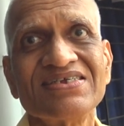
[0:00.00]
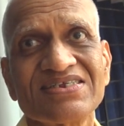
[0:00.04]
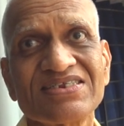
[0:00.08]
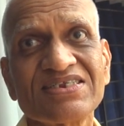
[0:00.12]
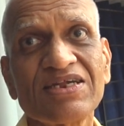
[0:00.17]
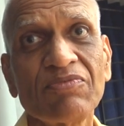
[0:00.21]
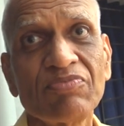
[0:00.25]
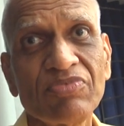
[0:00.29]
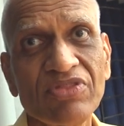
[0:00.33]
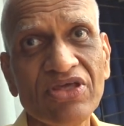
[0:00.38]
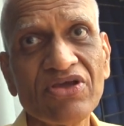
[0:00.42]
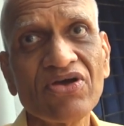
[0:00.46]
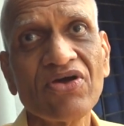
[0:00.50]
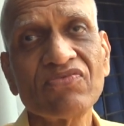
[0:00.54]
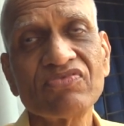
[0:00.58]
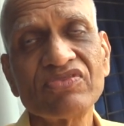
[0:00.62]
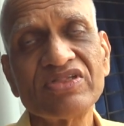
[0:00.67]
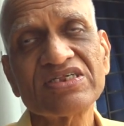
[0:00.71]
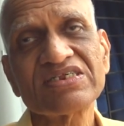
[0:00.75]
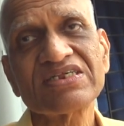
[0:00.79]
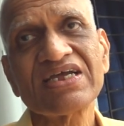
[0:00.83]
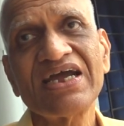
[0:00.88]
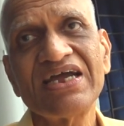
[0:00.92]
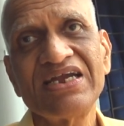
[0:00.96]
something of
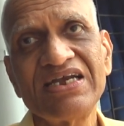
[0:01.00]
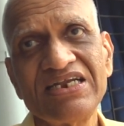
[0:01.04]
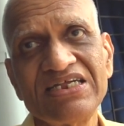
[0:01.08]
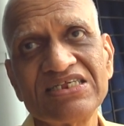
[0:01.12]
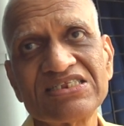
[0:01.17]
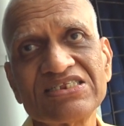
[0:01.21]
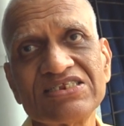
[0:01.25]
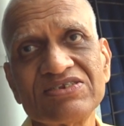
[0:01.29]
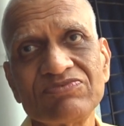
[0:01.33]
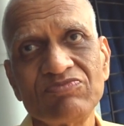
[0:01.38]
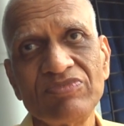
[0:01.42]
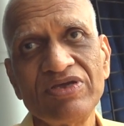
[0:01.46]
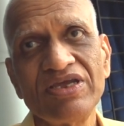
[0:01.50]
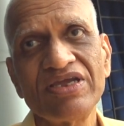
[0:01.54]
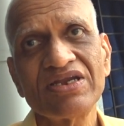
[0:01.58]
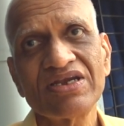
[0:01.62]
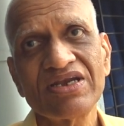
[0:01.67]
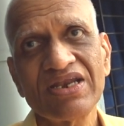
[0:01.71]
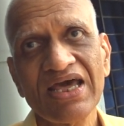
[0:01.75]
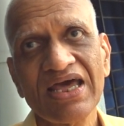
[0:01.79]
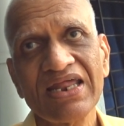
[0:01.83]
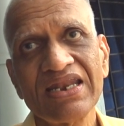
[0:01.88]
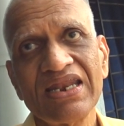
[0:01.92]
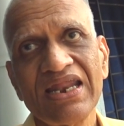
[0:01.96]
this kind is being
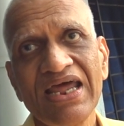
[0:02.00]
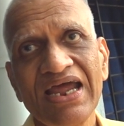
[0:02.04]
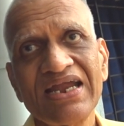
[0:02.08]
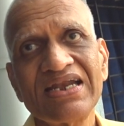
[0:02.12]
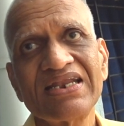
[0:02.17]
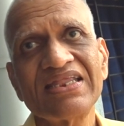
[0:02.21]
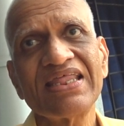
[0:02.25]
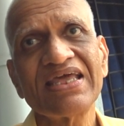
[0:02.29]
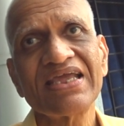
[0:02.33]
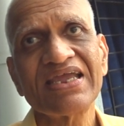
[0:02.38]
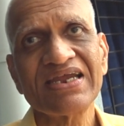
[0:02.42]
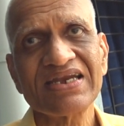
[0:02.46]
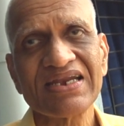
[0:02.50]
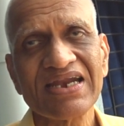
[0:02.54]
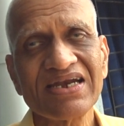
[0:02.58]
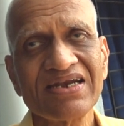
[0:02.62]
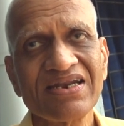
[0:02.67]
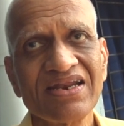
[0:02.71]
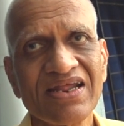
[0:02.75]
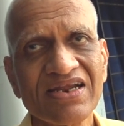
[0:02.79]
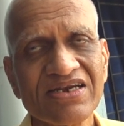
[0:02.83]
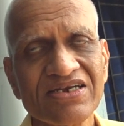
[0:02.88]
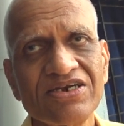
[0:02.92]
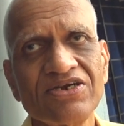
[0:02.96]
done, and they get
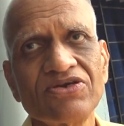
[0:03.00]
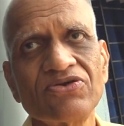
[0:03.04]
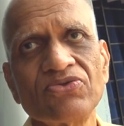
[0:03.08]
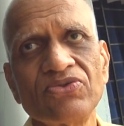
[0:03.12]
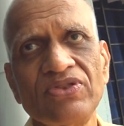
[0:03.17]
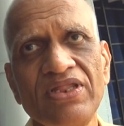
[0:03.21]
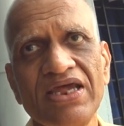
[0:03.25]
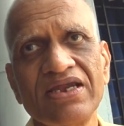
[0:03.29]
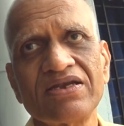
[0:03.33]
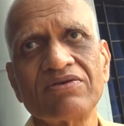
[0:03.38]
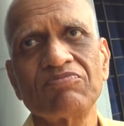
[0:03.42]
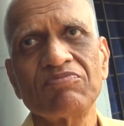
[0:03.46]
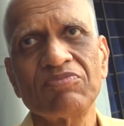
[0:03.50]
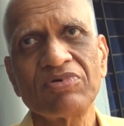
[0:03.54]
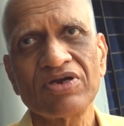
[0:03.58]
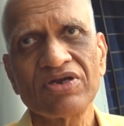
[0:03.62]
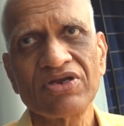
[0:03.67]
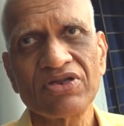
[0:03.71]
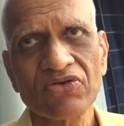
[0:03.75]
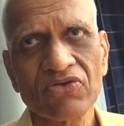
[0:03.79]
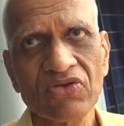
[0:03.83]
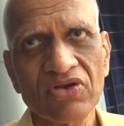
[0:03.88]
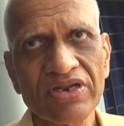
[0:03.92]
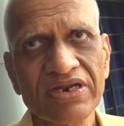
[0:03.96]
attracted to that
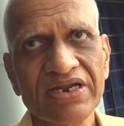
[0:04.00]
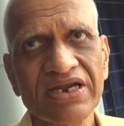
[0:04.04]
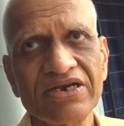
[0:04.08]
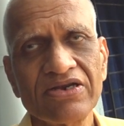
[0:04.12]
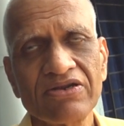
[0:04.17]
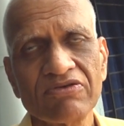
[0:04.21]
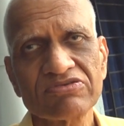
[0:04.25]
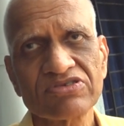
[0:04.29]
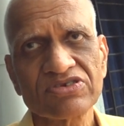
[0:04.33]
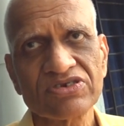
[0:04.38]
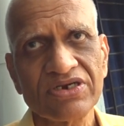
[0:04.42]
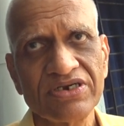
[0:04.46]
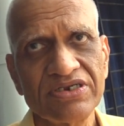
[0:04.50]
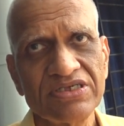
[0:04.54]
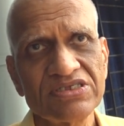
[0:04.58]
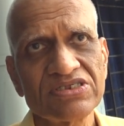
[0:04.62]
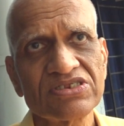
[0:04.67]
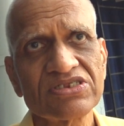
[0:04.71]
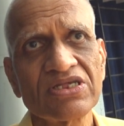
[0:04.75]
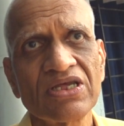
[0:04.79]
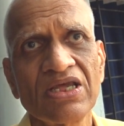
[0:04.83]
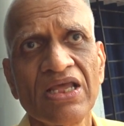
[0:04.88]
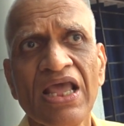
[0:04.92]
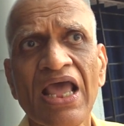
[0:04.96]
particular kind of
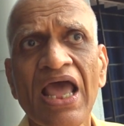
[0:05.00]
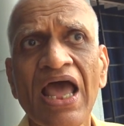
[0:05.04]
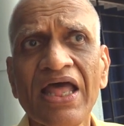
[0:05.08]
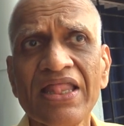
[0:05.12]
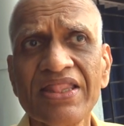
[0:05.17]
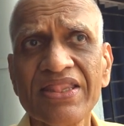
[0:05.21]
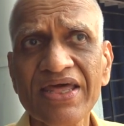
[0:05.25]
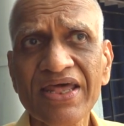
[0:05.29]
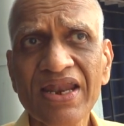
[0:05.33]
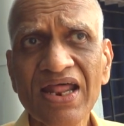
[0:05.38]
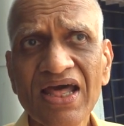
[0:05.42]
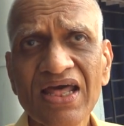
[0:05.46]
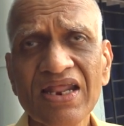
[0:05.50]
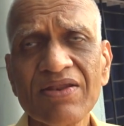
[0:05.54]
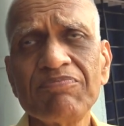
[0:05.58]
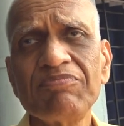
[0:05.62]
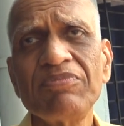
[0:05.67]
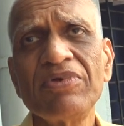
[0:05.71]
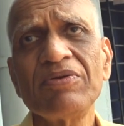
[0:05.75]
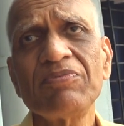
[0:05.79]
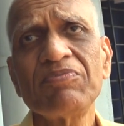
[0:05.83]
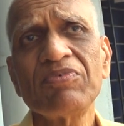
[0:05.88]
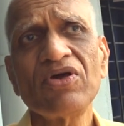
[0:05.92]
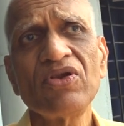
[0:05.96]
studies. There are
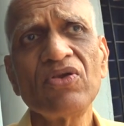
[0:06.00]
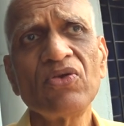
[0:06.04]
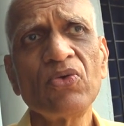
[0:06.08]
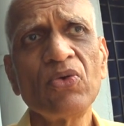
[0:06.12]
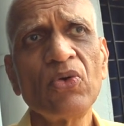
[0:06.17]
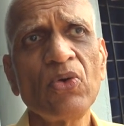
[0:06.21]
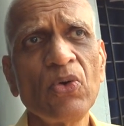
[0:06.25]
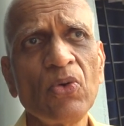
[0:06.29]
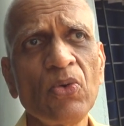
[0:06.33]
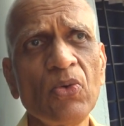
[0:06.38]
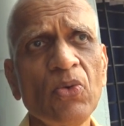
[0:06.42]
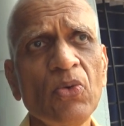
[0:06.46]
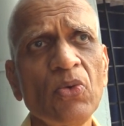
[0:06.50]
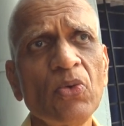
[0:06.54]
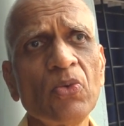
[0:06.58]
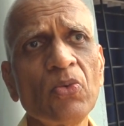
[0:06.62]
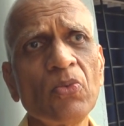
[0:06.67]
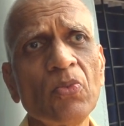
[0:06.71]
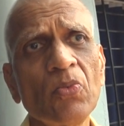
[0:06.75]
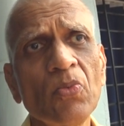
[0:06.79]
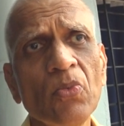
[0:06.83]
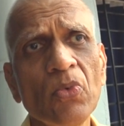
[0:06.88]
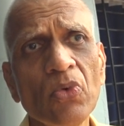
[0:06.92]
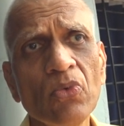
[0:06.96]
people who
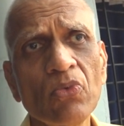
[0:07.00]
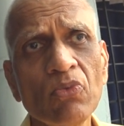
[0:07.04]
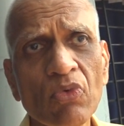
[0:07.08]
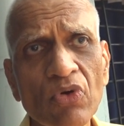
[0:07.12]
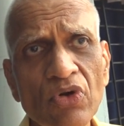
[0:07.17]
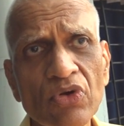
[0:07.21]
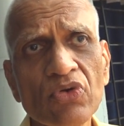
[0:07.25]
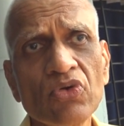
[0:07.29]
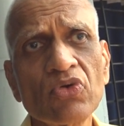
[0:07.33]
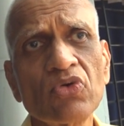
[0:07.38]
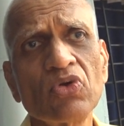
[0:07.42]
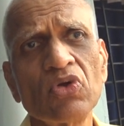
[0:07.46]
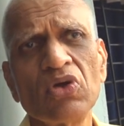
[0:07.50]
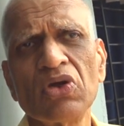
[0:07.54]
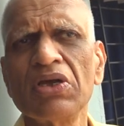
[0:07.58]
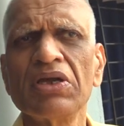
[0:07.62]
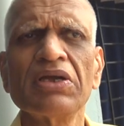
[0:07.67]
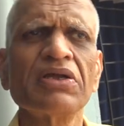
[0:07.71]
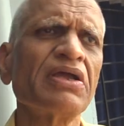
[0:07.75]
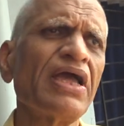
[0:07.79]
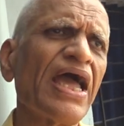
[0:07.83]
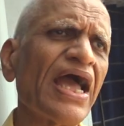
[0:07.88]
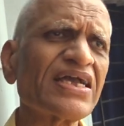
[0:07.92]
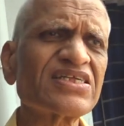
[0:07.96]
would
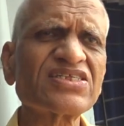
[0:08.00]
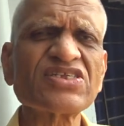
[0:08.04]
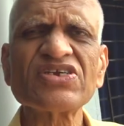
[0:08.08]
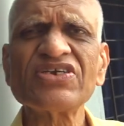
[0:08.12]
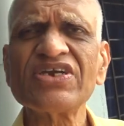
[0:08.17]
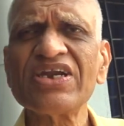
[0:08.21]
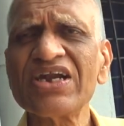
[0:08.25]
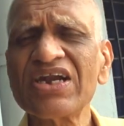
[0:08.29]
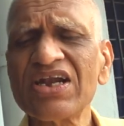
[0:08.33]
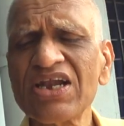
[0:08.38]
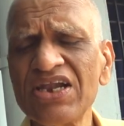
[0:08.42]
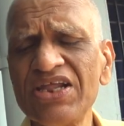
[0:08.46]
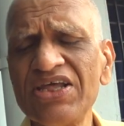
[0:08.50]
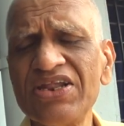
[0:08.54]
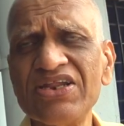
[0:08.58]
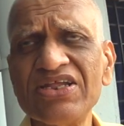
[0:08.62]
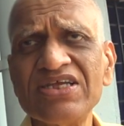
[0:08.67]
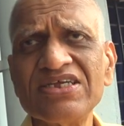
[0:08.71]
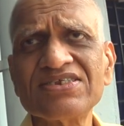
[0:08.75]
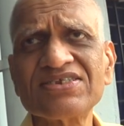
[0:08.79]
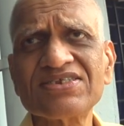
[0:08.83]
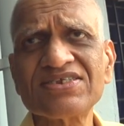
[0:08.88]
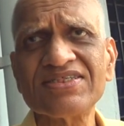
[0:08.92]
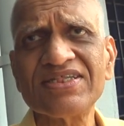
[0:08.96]
accidentally
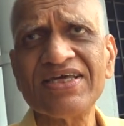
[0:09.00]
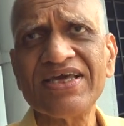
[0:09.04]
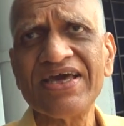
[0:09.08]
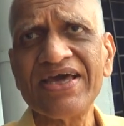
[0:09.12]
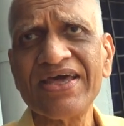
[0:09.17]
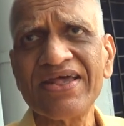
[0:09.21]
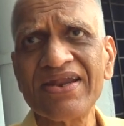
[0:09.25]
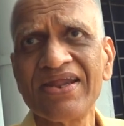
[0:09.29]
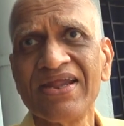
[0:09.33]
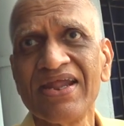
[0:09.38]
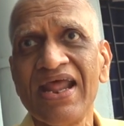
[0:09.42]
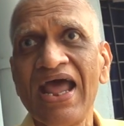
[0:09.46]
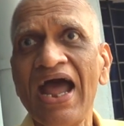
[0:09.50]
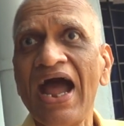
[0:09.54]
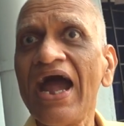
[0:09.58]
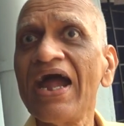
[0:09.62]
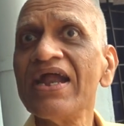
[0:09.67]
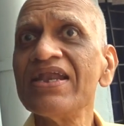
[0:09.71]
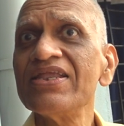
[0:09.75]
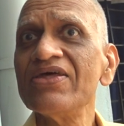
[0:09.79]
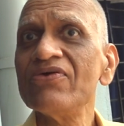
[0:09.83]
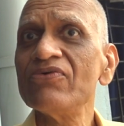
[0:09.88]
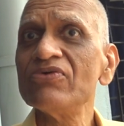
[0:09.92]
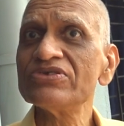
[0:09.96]
reach there,
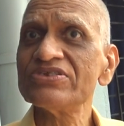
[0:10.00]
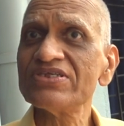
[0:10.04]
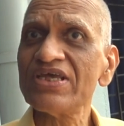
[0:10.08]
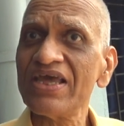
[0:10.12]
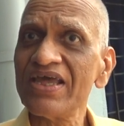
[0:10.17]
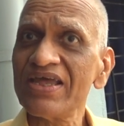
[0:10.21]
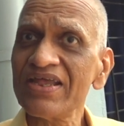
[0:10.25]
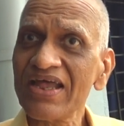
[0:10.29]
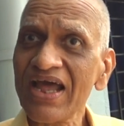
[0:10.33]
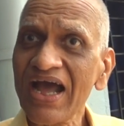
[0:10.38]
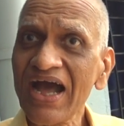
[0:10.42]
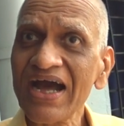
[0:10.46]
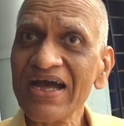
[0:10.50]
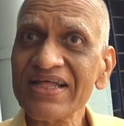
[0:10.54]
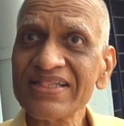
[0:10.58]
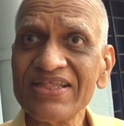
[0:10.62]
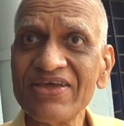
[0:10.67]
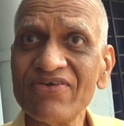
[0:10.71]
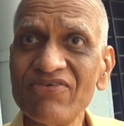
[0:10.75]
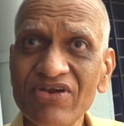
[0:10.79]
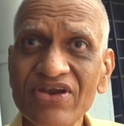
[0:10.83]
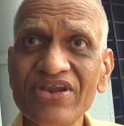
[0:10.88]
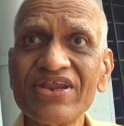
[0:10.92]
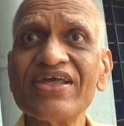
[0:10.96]
and they would say,
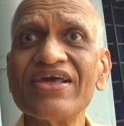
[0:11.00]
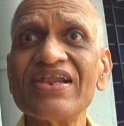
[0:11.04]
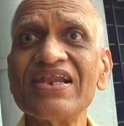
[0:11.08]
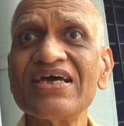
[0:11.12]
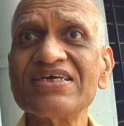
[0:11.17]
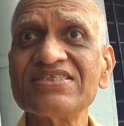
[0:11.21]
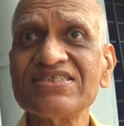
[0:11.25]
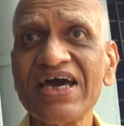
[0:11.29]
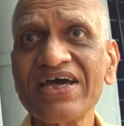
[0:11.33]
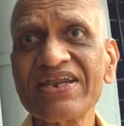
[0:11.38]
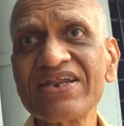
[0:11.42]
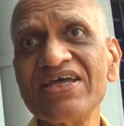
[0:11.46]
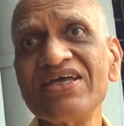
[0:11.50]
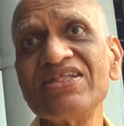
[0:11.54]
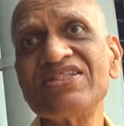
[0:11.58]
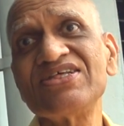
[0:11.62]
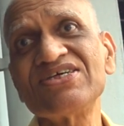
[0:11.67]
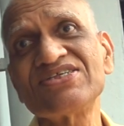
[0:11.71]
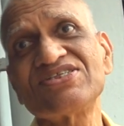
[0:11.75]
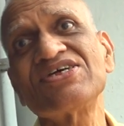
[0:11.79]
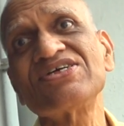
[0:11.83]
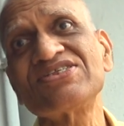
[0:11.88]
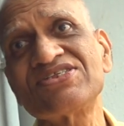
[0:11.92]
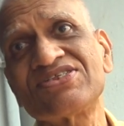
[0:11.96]
they will realize, array,
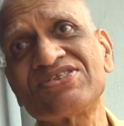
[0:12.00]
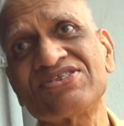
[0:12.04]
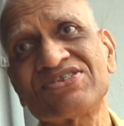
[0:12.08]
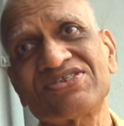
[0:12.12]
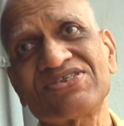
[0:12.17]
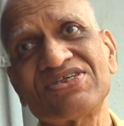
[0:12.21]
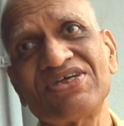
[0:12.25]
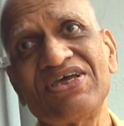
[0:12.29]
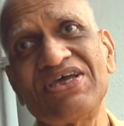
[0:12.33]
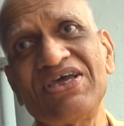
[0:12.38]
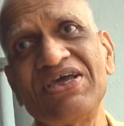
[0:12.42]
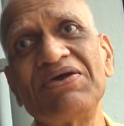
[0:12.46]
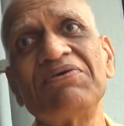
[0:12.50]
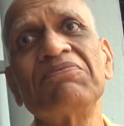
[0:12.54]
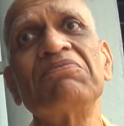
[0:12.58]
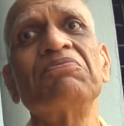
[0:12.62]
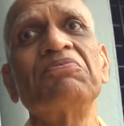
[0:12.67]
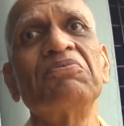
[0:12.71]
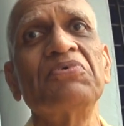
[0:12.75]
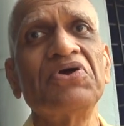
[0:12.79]
this is a